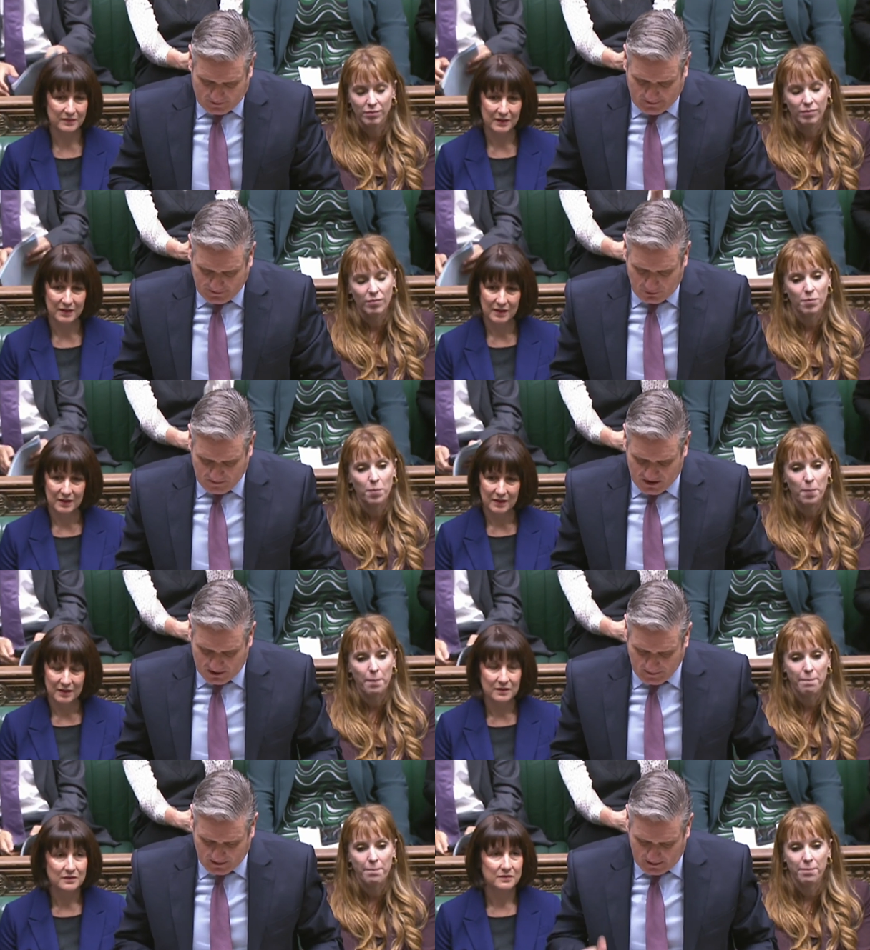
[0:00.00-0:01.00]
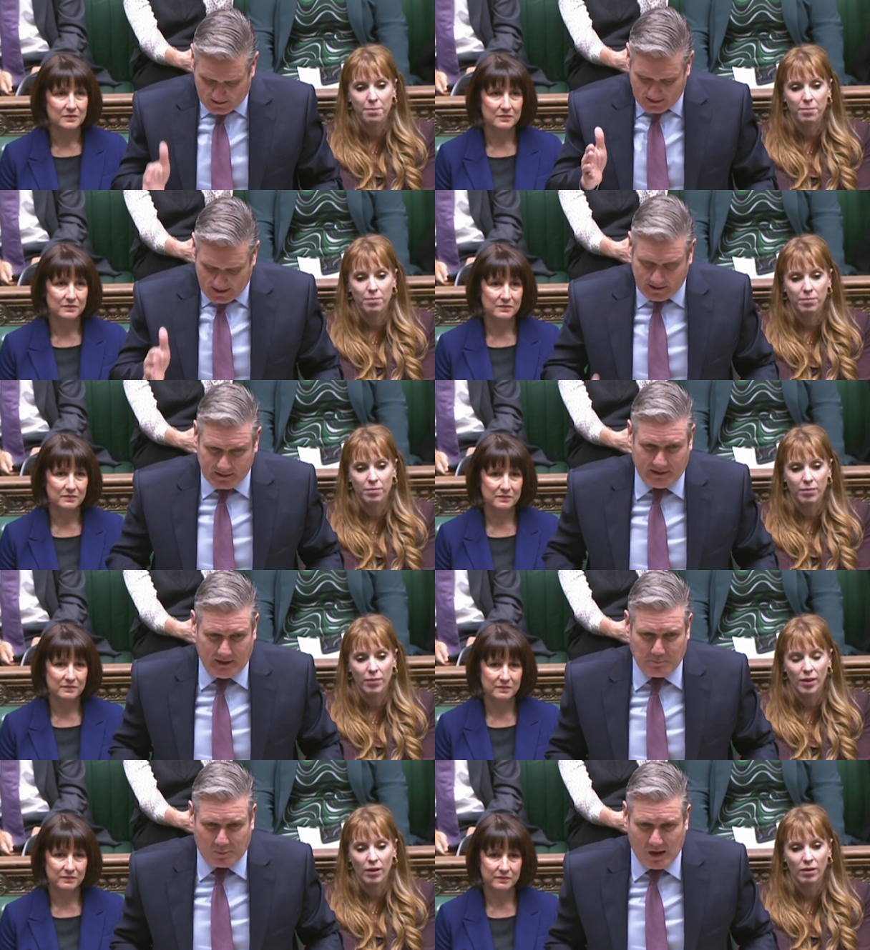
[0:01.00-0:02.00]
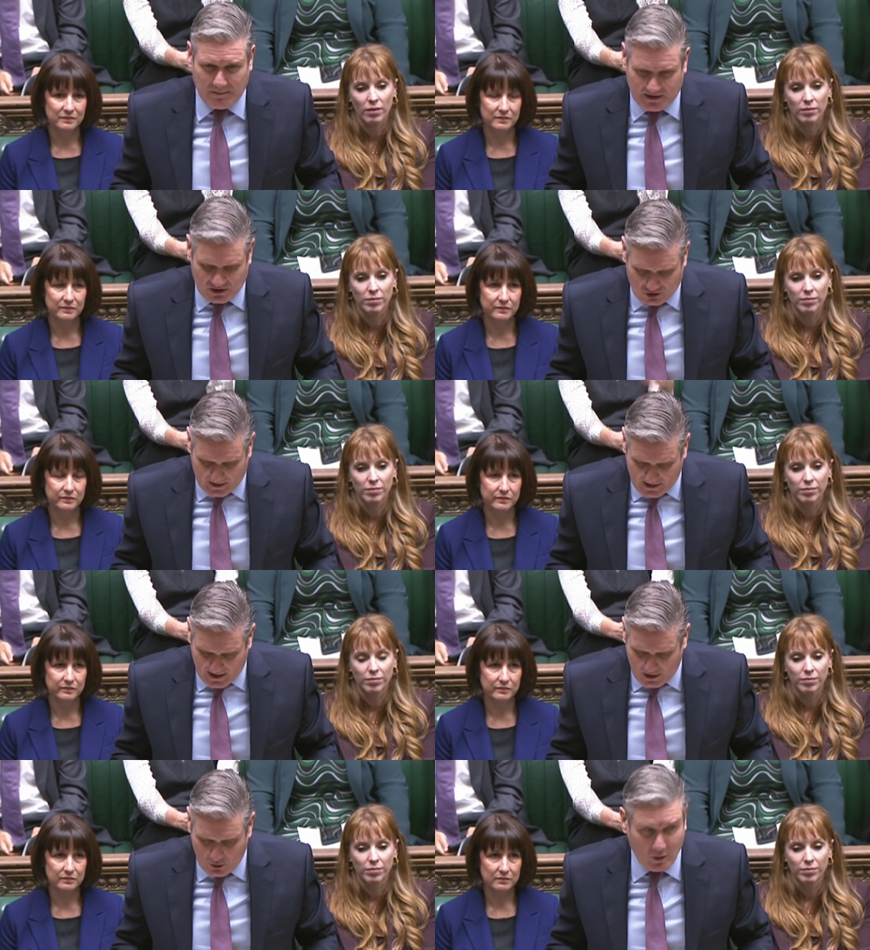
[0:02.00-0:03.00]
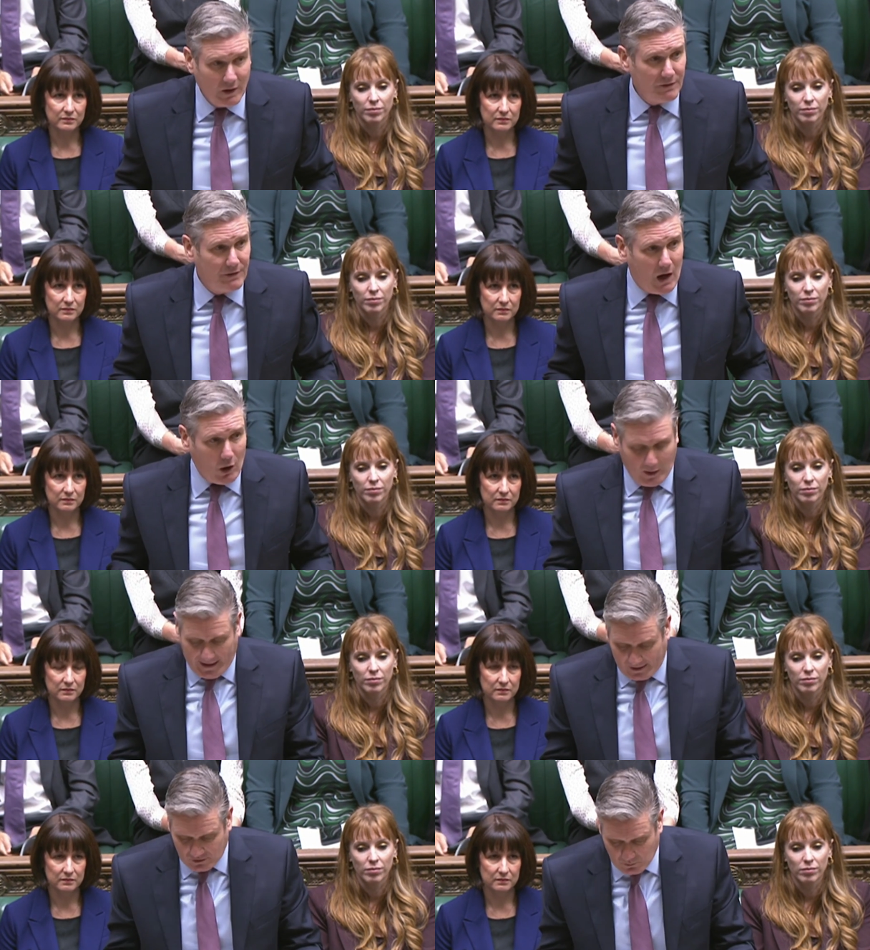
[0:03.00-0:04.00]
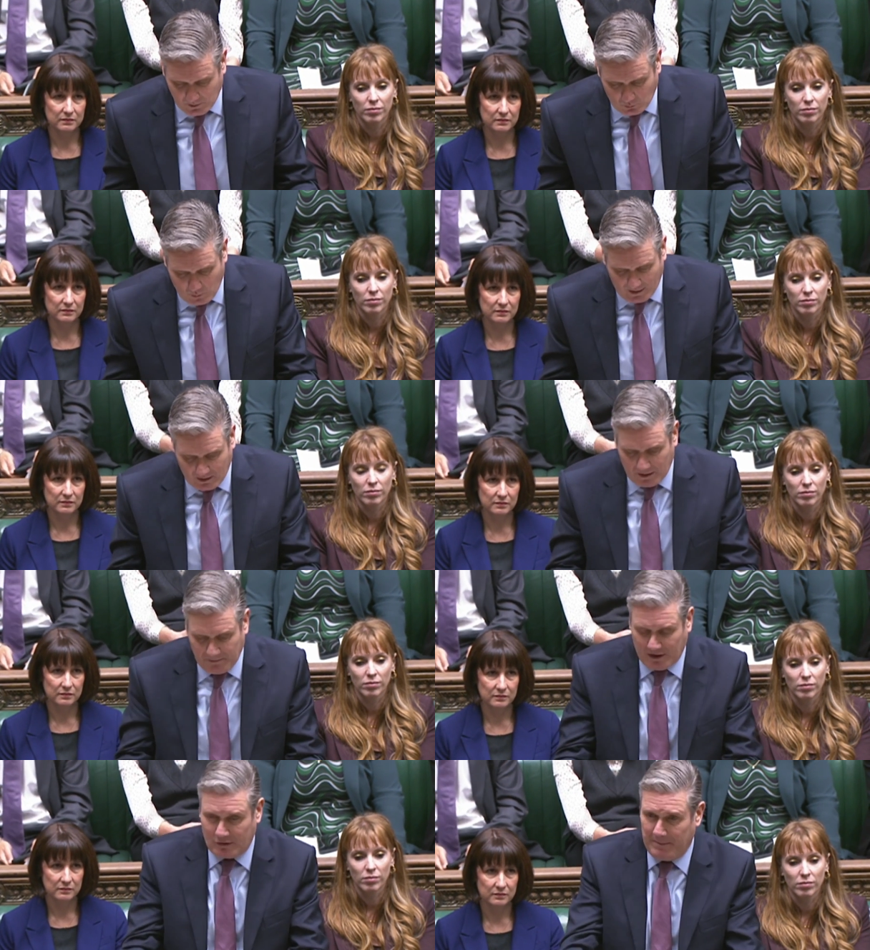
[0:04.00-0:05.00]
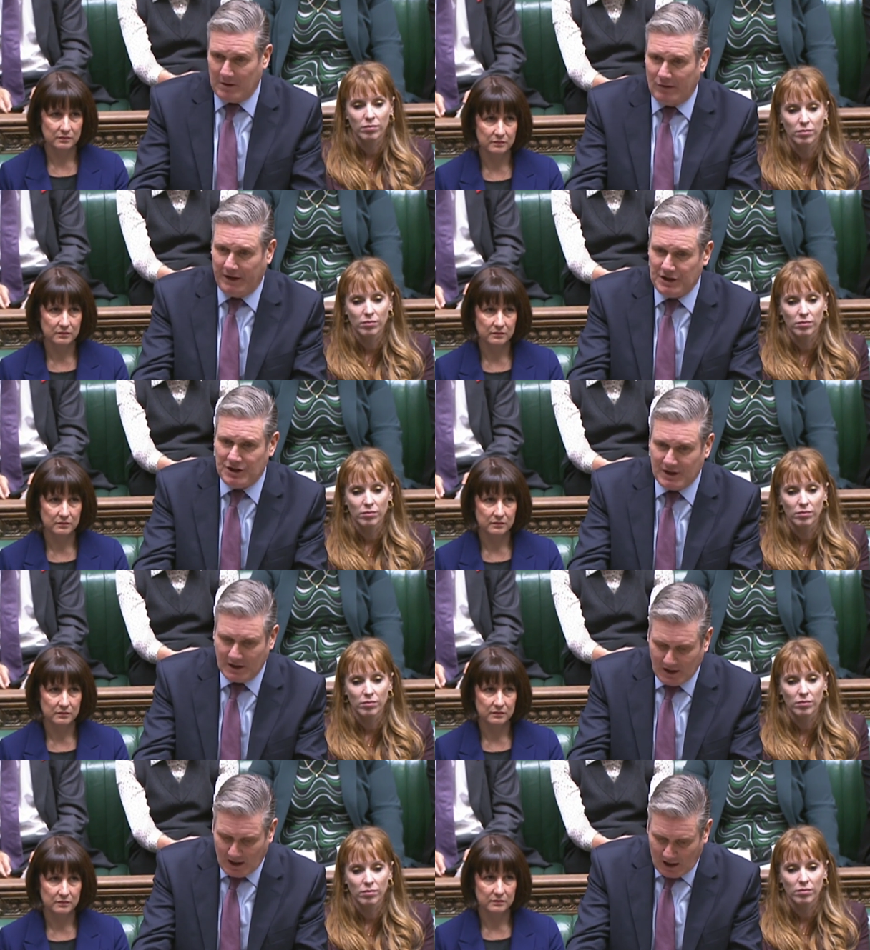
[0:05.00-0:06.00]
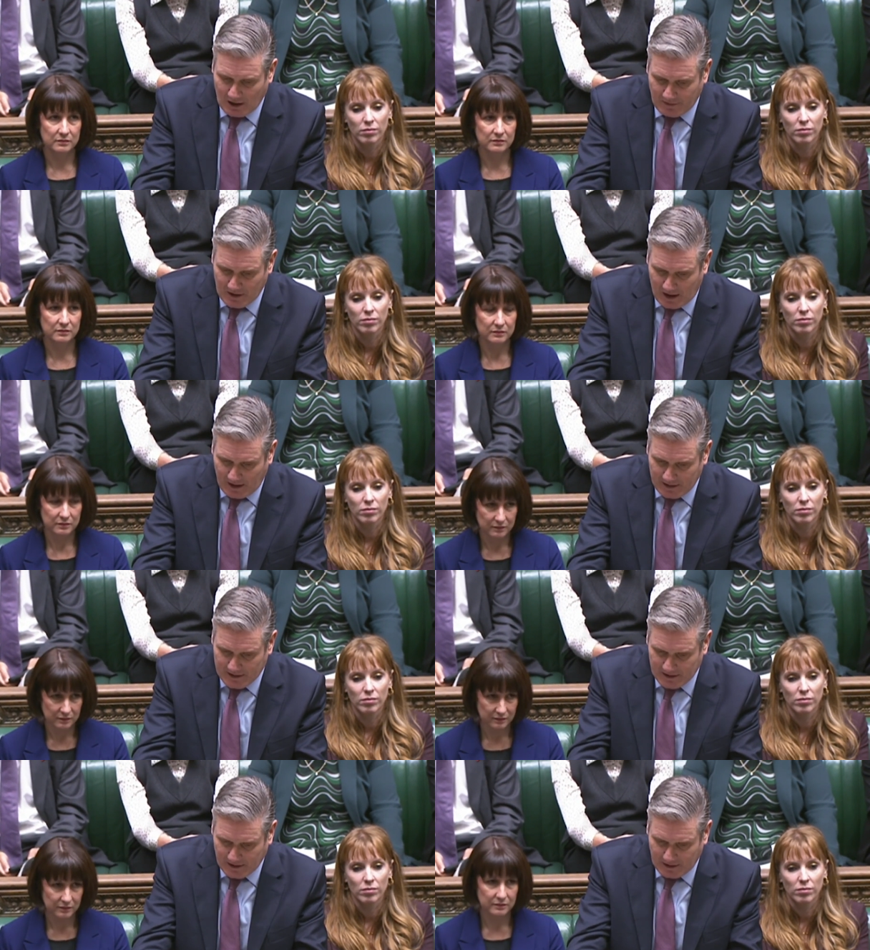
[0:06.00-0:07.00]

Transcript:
Speaker 1: Thank you, Mr. Speaker. Like the Prime Minister, I know the whole House will welcome the agreement reached overnight.